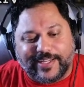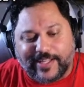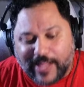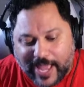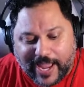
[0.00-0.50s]

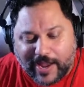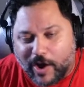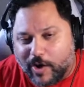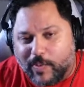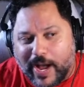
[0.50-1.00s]
hey,
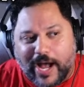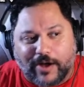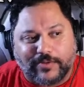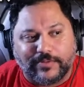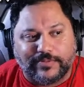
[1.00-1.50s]
oh
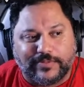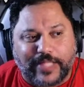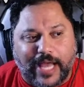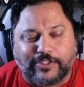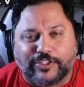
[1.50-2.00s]
wow,
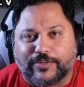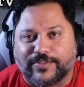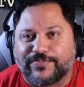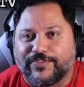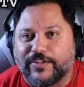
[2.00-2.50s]
that server's
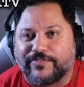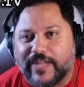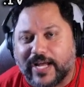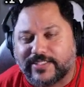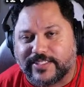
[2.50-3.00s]
full of
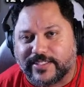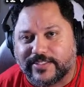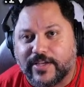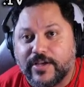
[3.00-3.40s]
Nazis,